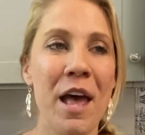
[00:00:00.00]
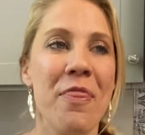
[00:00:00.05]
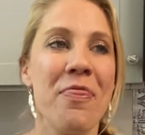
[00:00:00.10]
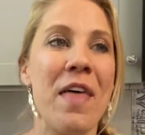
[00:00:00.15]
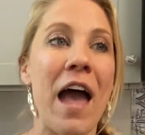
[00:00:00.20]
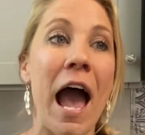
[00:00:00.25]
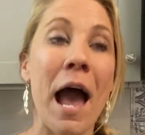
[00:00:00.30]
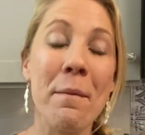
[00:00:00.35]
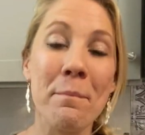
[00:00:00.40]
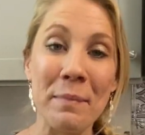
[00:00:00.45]

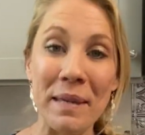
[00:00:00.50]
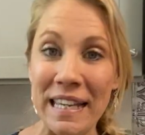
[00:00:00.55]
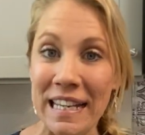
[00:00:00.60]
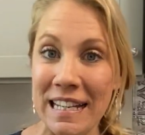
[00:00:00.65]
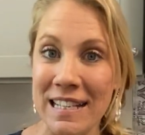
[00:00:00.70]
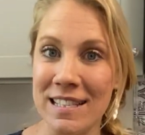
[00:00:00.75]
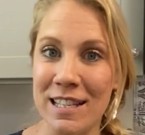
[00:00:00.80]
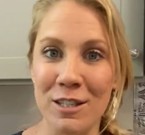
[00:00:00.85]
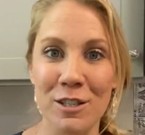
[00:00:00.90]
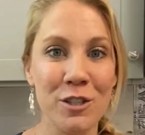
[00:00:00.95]
That
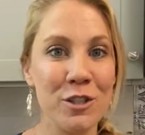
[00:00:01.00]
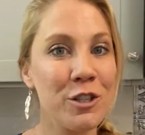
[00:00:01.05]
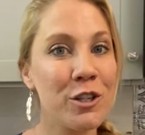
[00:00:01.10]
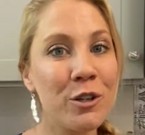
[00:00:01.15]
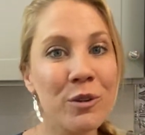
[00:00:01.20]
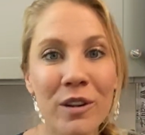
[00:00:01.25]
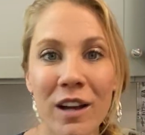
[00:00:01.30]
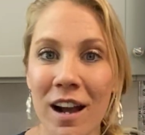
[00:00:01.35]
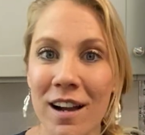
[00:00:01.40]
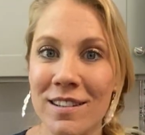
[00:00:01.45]
means it's
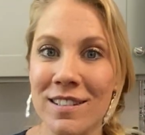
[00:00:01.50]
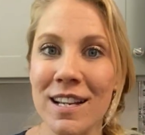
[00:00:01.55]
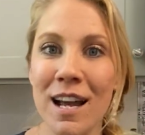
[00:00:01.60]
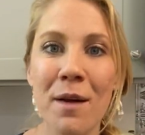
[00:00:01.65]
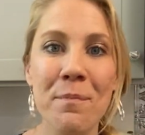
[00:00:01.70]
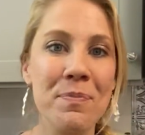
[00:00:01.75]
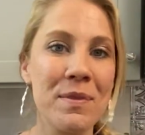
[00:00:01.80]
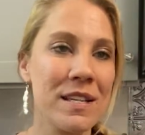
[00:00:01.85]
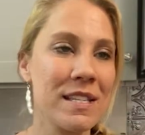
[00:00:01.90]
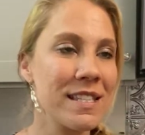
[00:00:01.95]
too gunked
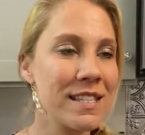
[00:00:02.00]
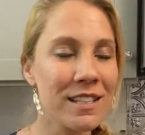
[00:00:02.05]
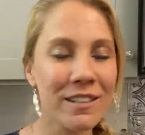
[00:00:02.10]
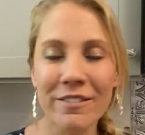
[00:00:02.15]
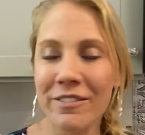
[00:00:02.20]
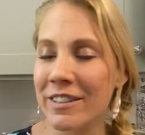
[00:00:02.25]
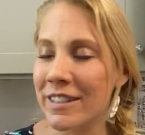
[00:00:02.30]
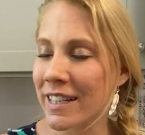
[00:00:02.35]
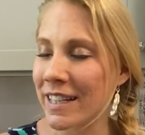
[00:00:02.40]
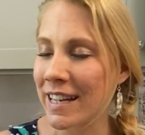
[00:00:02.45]
up, the
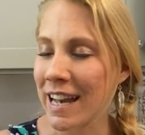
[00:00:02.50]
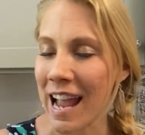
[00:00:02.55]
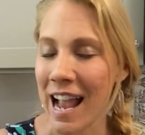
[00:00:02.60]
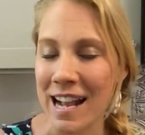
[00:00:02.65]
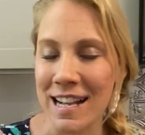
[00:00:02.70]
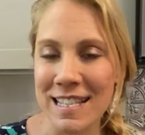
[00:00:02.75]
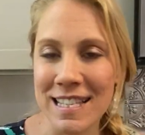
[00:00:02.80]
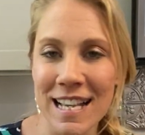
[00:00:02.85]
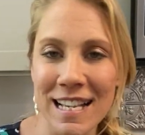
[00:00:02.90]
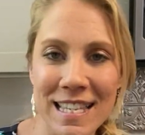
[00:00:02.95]
silver didn't
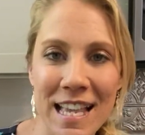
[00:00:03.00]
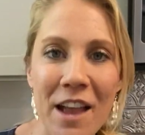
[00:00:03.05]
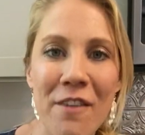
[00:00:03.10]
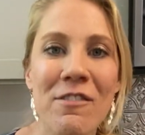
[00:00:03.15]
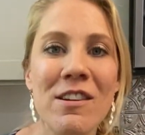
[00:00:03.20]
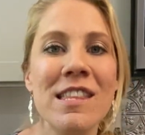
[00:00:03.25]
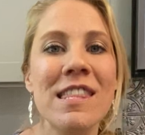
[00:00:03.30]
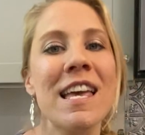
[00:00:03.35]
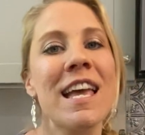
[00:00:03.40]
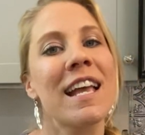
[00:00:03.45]
access
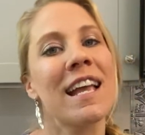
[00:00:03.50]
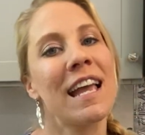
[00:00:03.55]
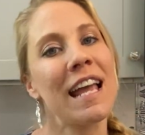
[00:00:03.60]
everything,